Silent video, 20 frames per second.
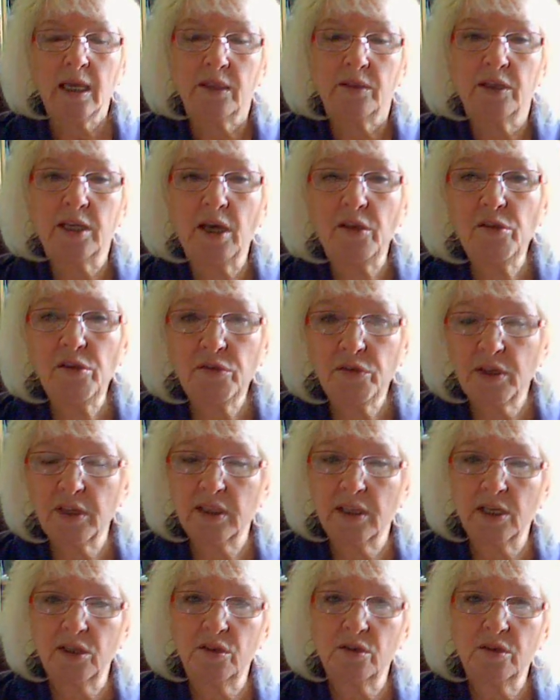The other thing
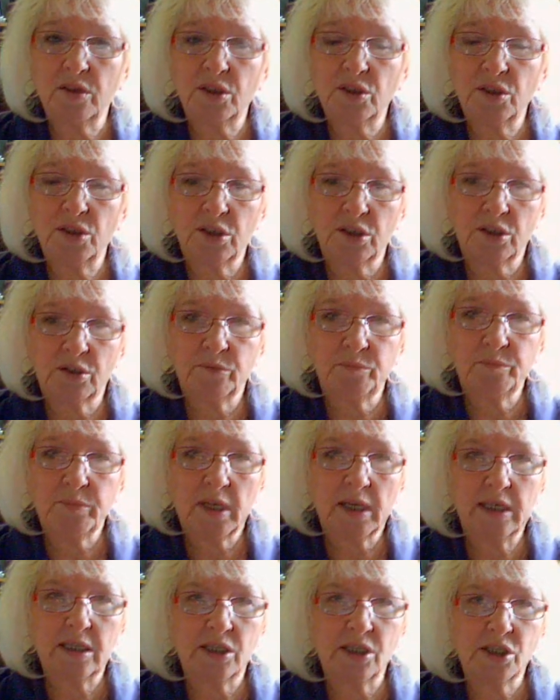that you can do
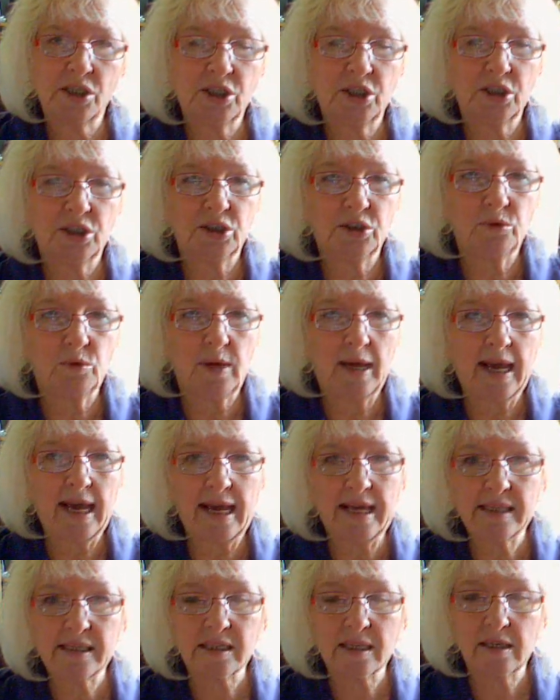is to
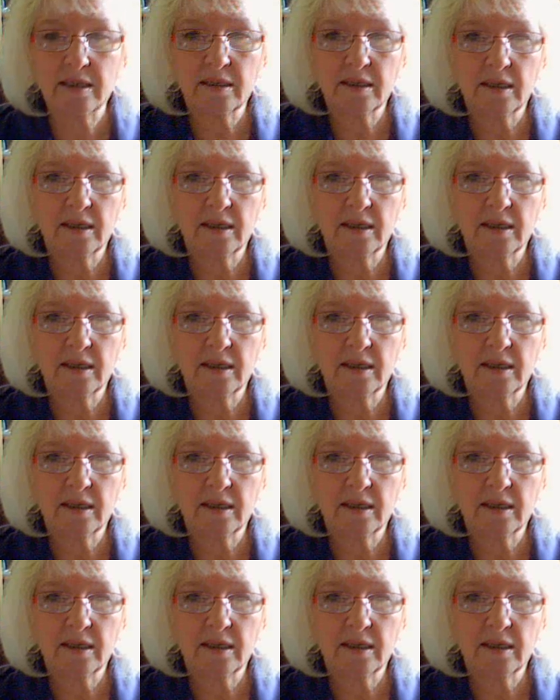ask